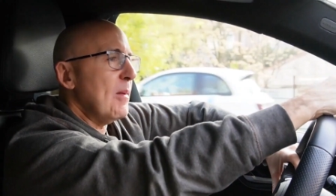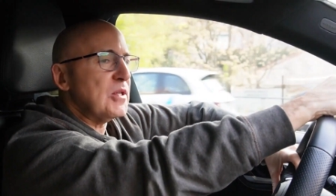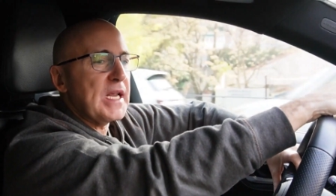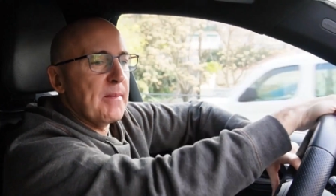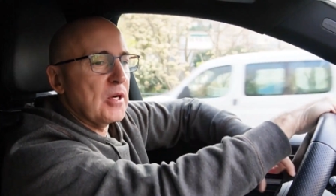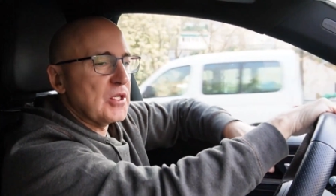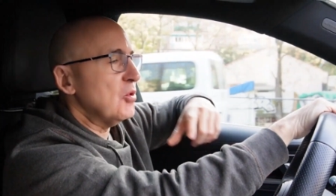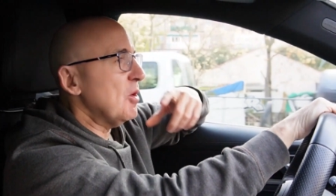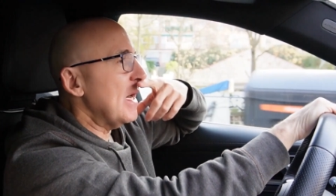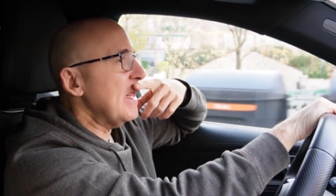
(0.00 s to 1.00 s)
who won
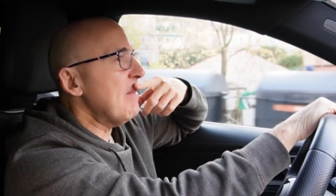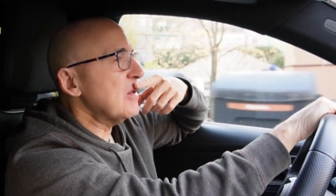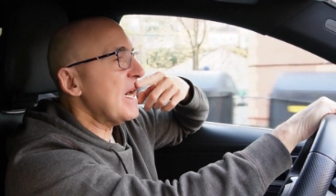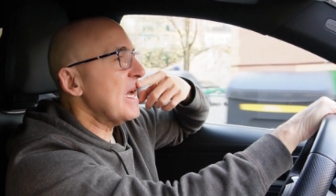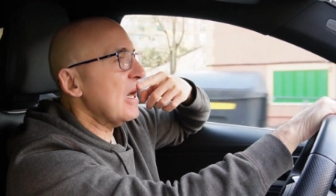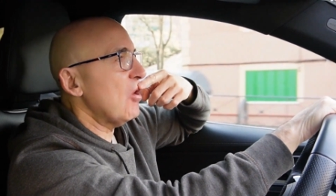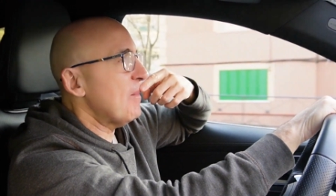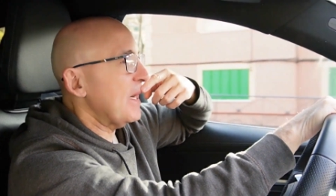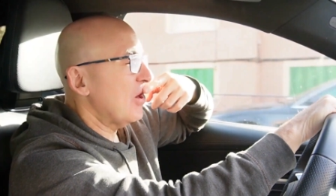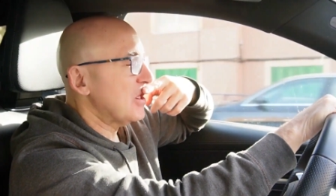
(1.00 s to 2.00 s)
against Betis
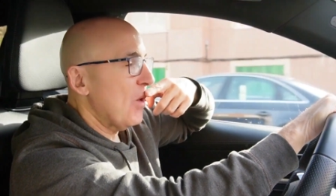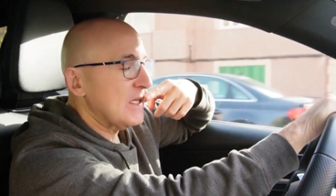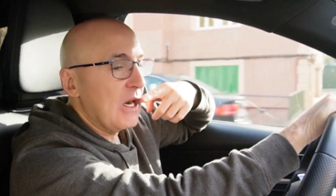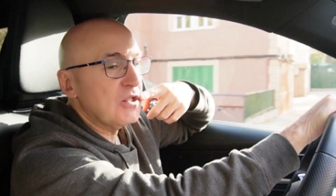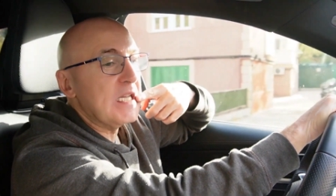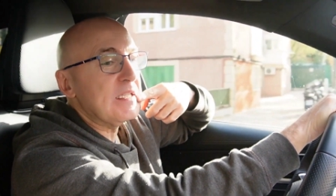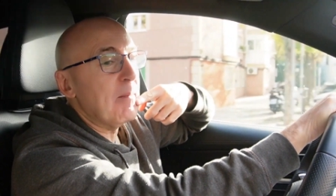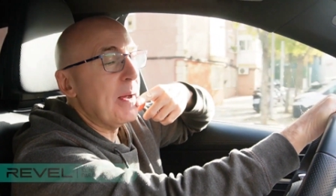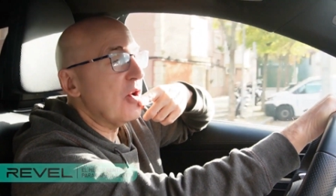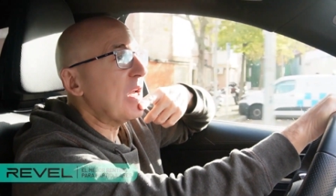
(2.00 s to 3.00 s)
in the last match.
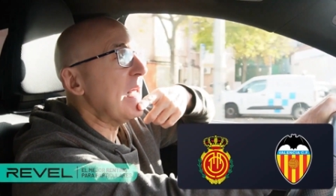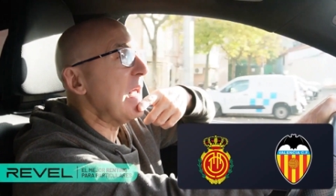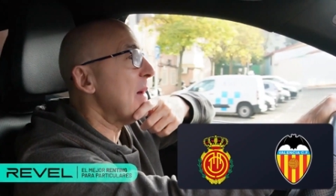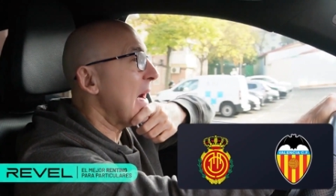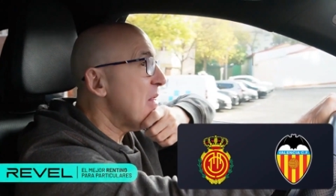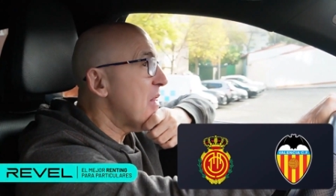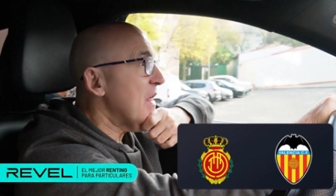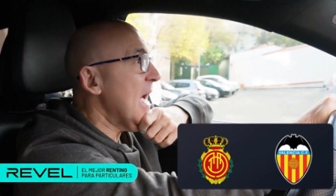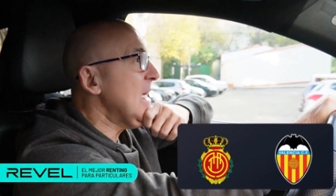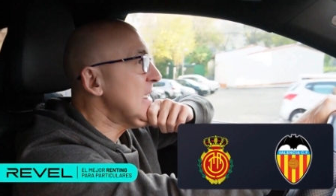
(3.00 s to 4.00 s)
Then we'll
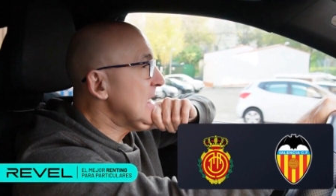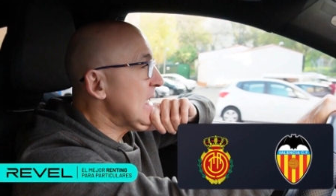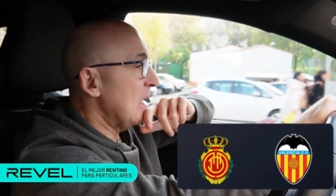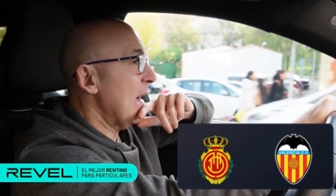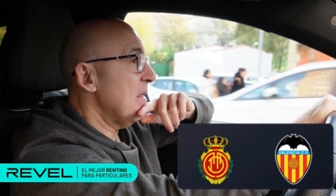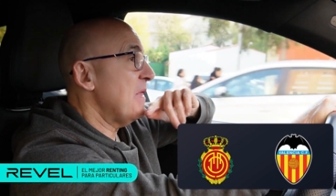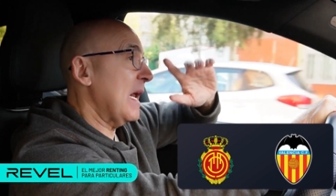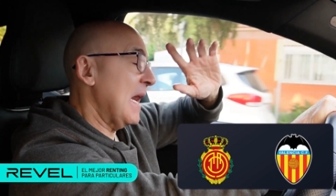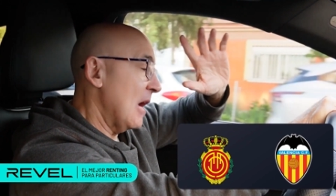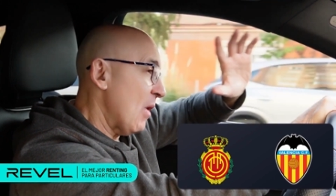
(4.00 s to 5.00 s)
talk about Betis, what a
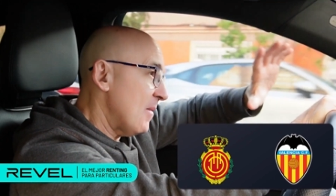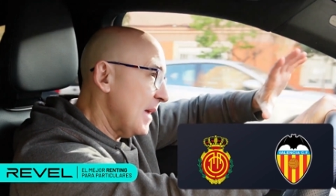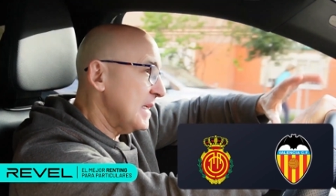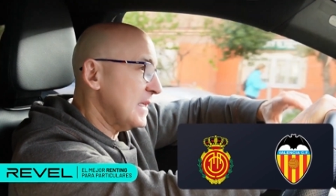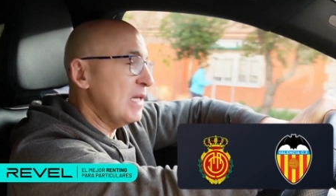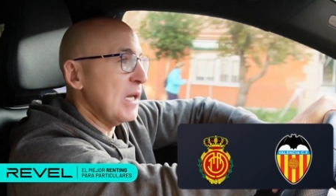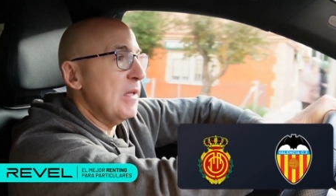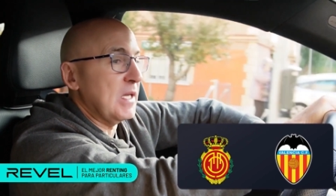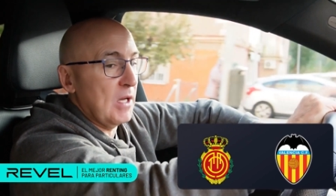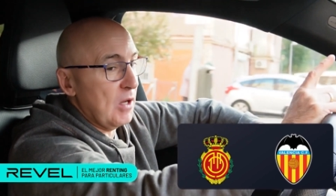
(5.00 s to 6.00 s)
match they had yesterday,
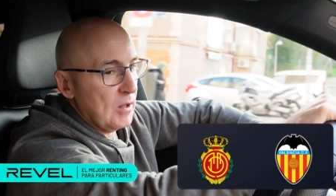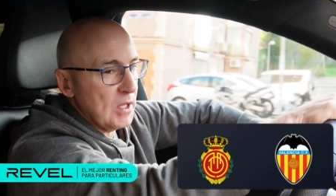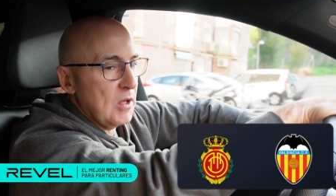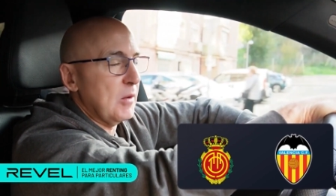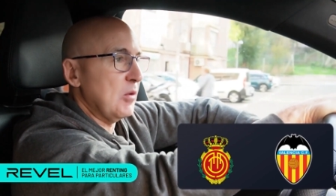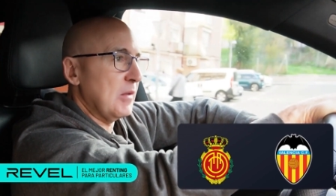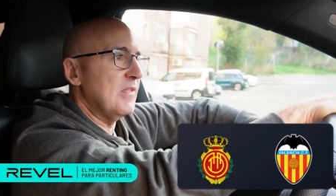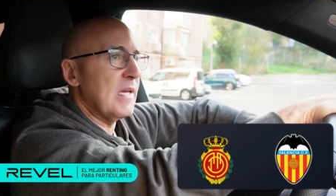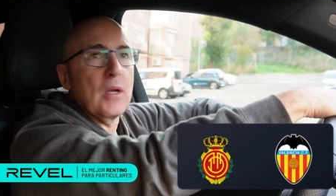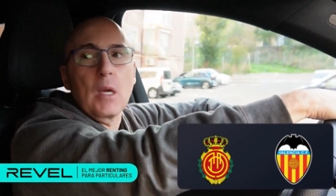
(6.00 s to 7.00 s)
which I commented on
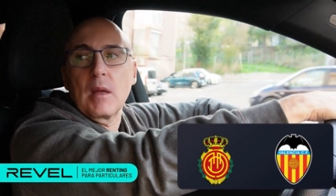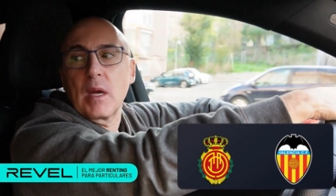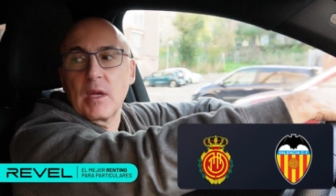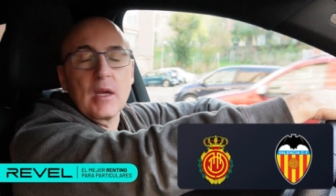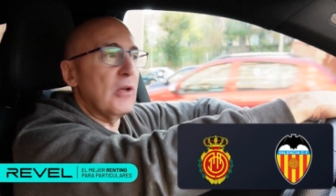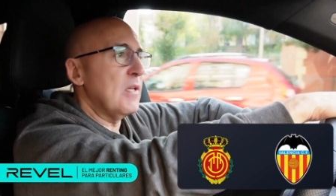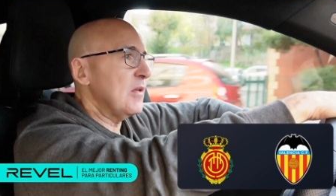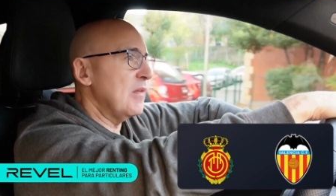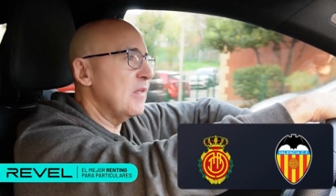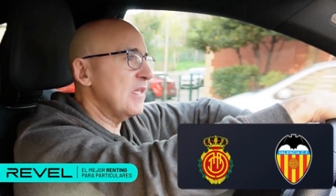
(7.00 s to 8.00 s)
Movistar, that match in the Czech
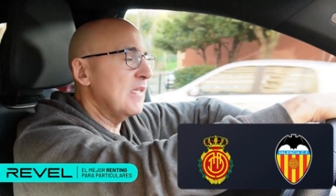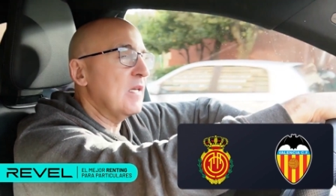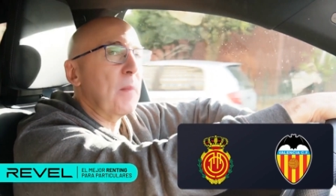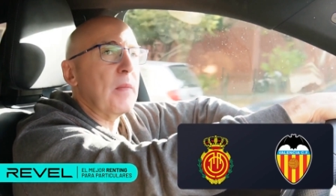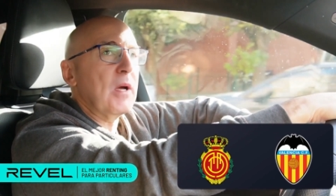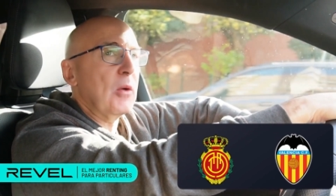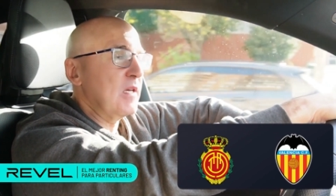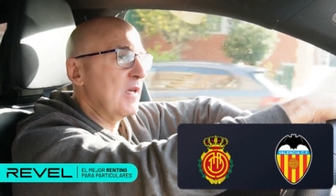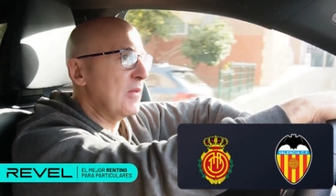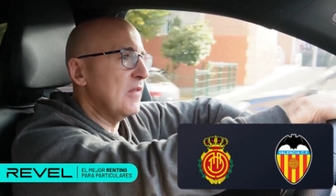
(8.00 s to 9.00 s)
Republic. But,
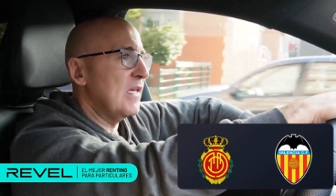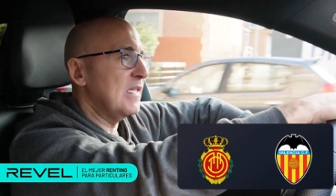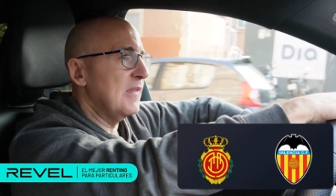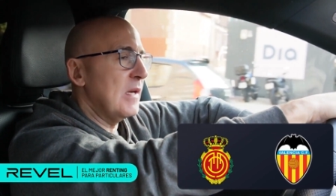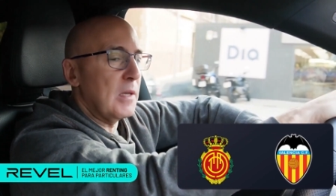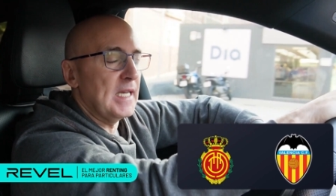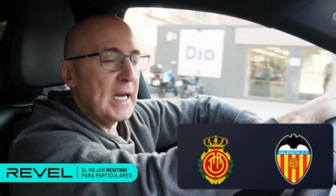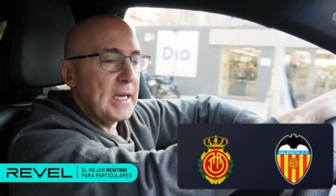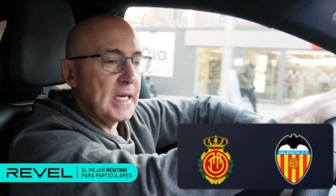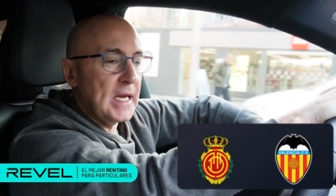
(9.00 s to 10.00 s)
well, Muriqi is not there,
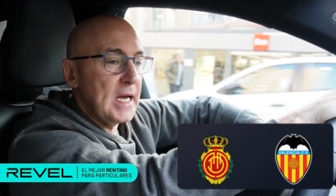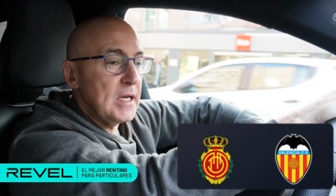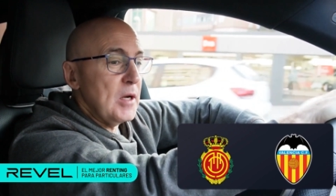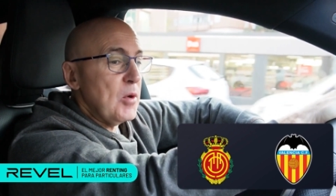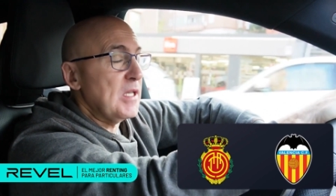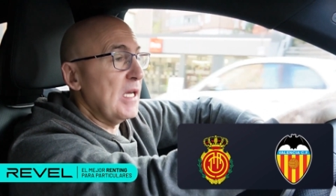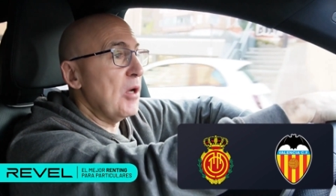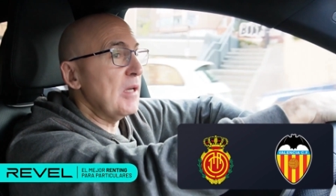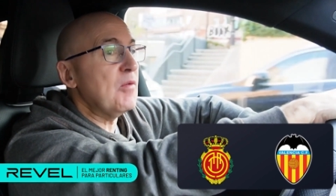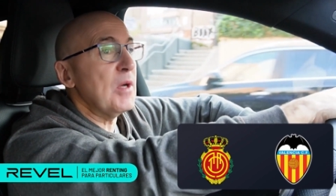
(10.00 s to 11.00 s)
as he was sent
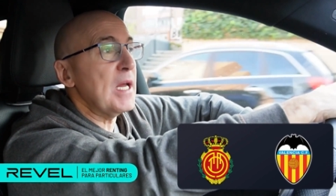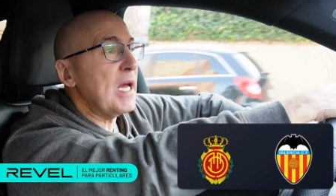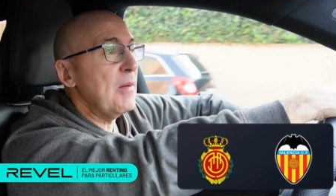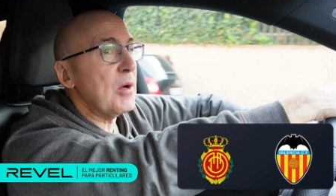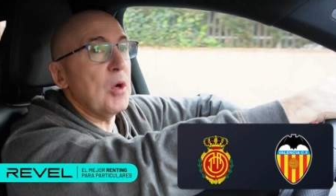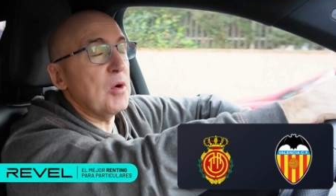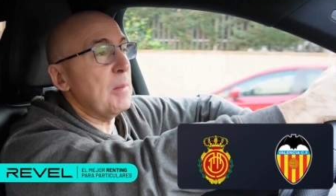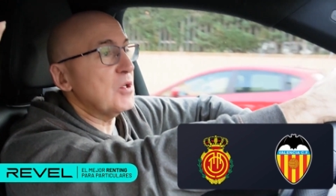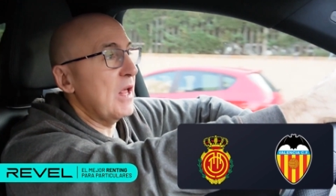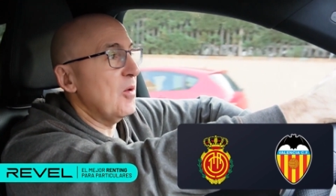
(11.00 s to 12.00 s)
off for that absolutely
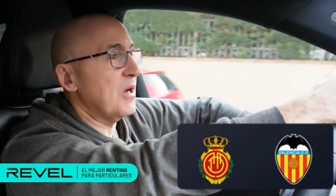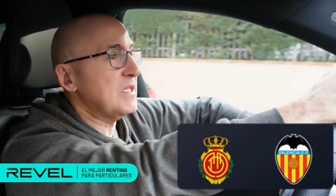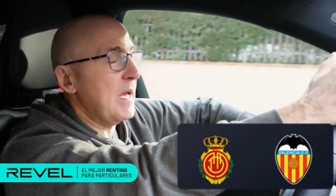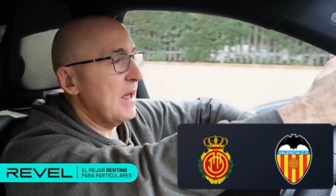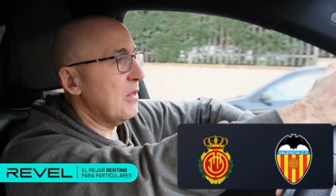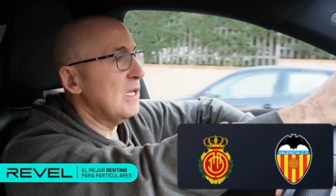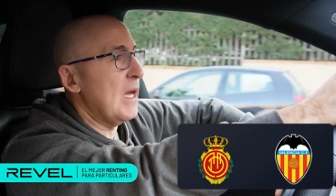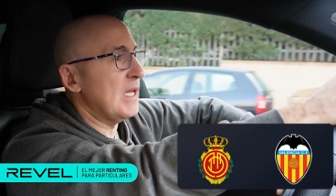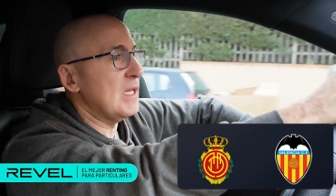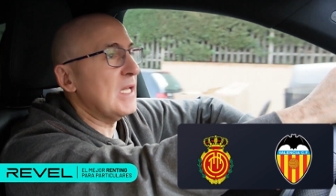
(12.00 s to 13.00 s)
bizarre action
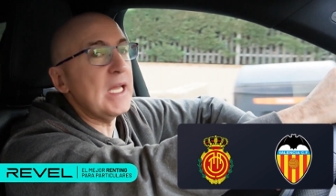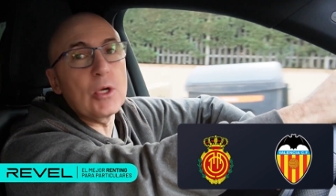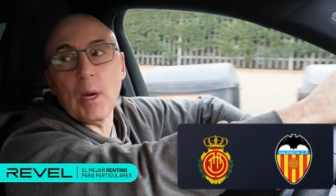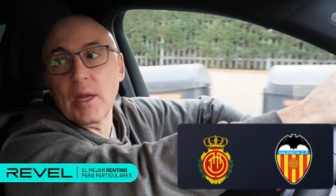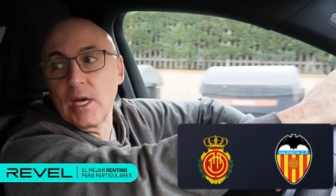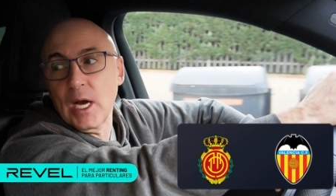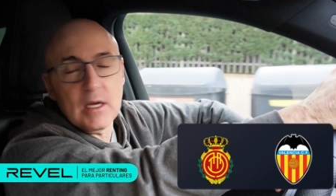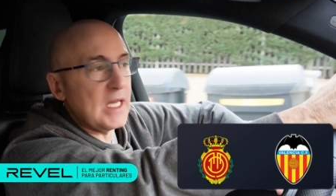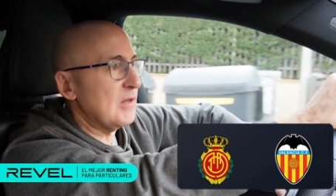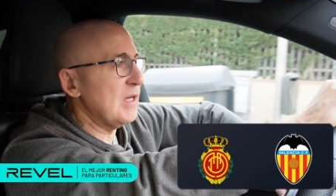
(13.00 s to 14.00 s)
in the last match against
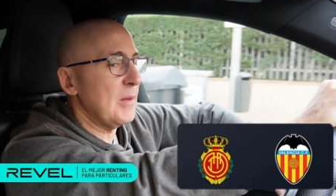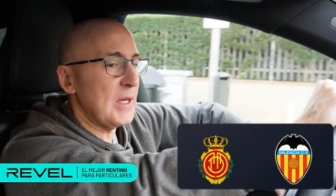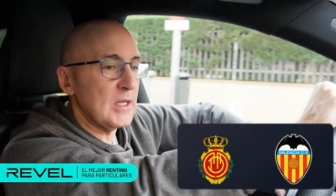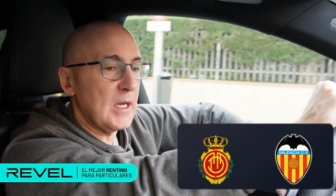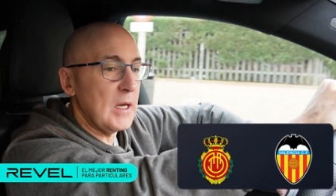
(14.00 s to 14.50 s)
Las Palmas.